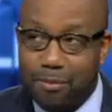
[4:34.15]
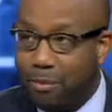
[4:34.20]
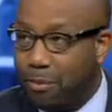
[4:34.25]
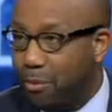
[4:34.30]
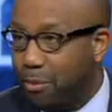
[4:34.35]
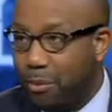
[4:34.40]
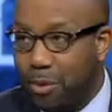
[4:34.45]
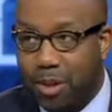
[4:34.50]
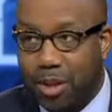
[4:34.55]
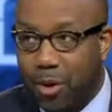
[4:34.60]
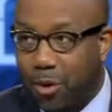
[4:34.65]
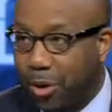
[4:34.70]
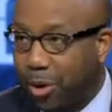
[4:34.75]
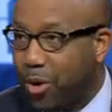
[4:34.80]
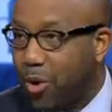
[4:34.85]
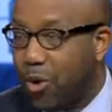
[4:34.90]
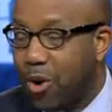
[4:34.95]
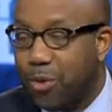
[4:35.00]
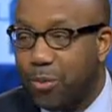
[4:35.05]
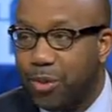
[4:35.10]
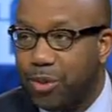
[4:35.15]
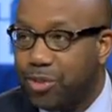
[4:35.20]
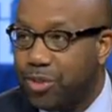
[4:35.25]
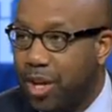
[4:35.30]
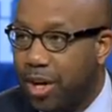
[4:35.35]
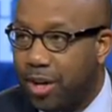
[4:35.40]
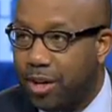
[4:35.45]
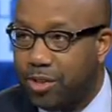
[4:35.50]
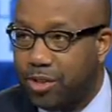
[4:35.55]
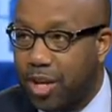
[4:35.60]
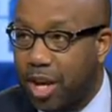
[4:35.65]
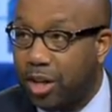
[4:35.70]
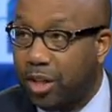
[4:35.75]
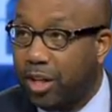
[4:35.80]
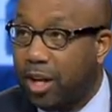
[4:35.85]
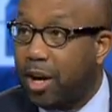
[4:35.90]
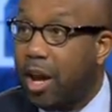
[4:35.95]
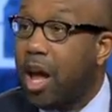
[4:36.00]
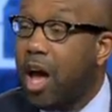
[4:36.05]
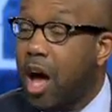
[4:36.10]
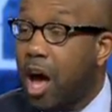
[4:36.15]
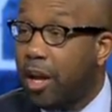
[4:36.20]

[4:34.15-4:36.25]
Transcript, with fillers: We'll go to court and we'll settle it,